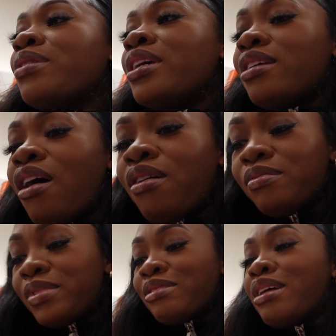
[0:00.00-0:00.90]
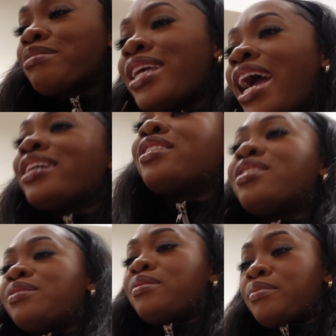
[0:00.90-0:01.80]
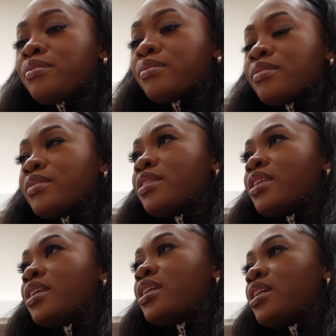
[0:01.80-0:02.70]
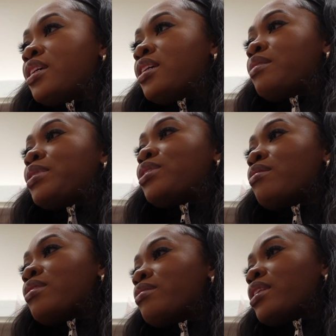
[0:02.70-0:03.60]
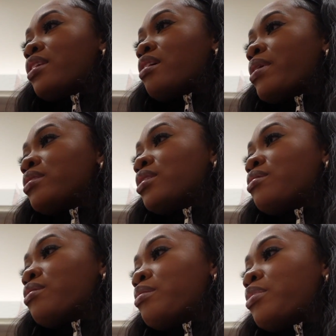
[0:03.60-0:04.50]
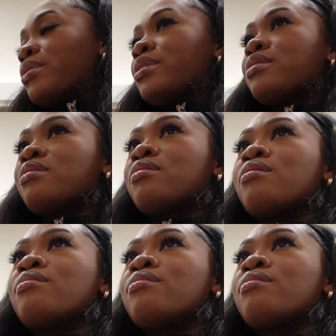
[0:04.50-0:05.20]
eat? Oh, that's what I was going to ask you. But you don't know anything about charcuterie boards, so.